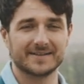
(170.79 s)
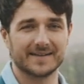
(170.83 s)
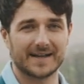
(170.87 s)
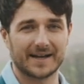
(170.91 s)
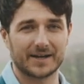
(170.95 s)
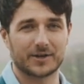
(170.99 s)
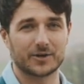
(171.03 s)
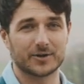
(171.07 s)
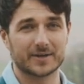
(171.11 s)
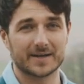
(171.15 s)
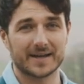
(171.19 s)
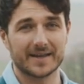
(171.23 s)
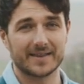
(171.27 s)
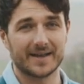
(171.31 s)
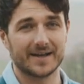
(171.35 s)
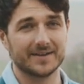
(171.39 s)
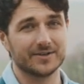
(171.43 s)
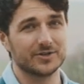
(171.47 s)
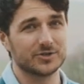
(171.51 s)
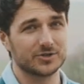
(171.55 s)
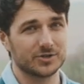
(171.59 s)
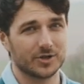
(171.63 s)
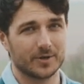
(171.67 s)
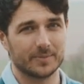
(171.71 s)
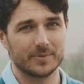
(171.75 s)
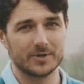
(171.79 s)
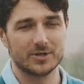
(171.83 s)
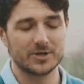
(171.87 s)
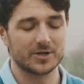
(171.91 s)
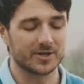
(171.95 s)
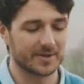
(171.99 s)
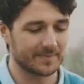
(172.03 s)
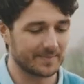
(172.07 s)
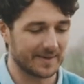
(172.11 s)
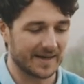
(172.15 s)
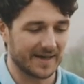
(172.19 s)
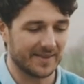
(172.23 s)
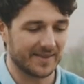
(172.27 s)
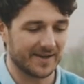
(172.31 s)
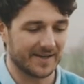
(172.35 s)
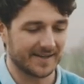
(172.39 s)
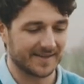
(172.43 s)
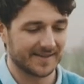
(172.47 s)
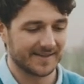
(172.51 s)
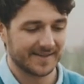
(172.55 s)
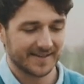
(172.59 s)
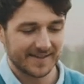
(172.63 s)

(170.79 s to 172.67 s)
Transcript: I couldn't get that in the shop, but you can buy that.